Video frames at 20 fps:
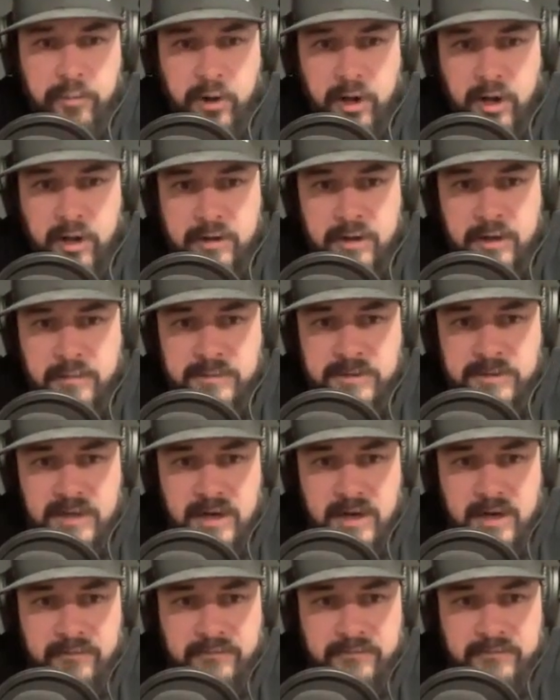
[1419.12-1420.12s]
the ball comes
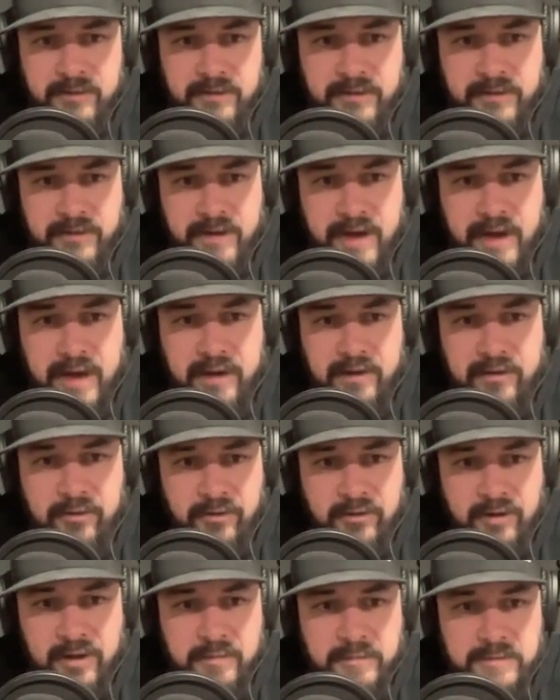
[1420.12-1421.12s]
off and then the
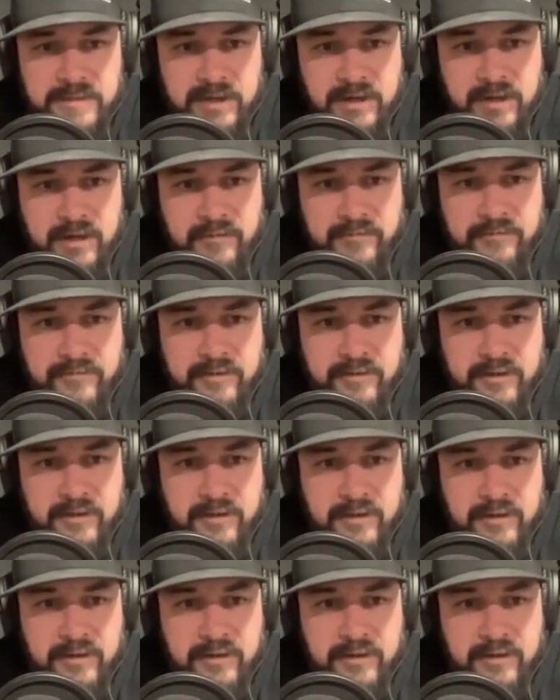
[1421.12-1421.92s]
handle comes off.